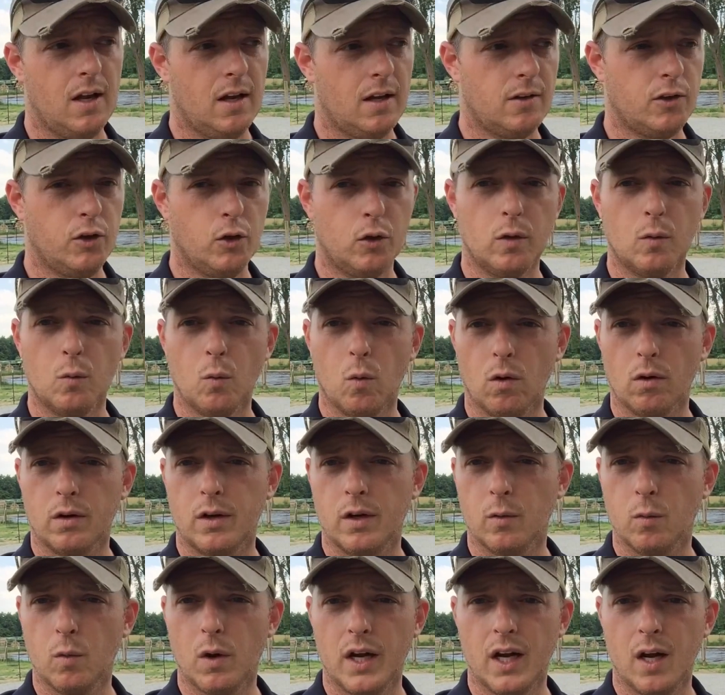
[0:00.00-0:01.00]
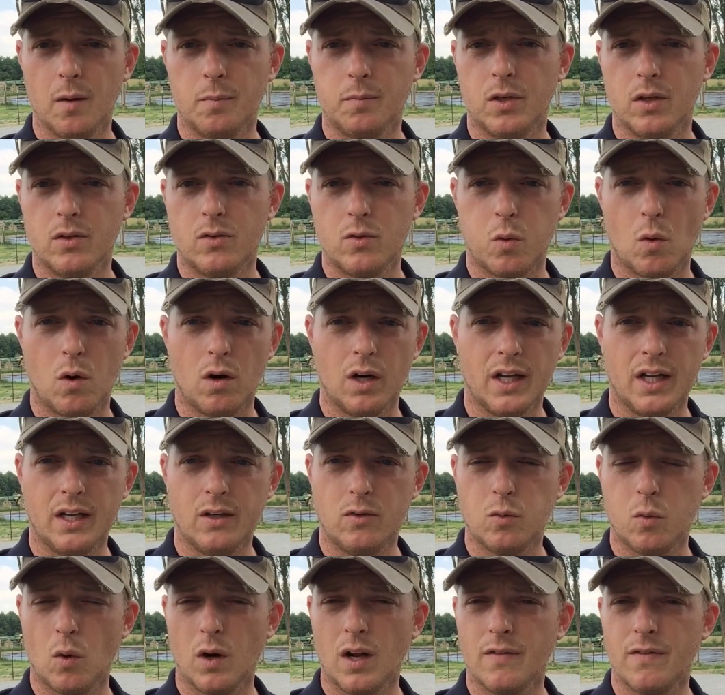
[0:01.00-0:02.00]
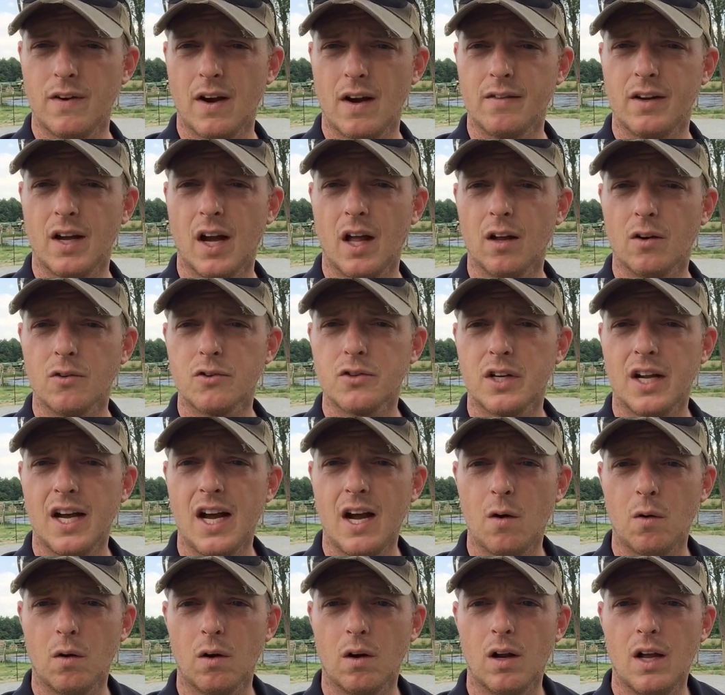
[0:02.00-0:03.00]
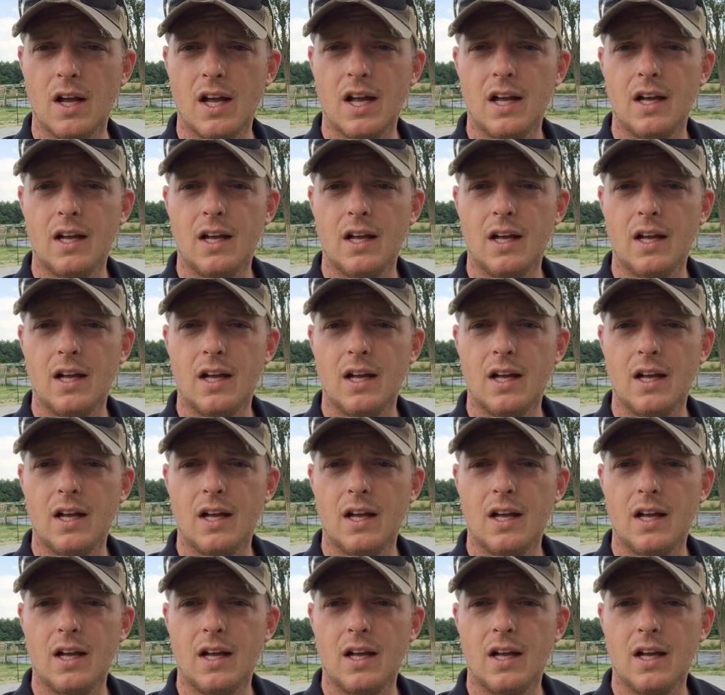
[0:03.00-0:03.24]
You can work your way up to $20, $25 an hour.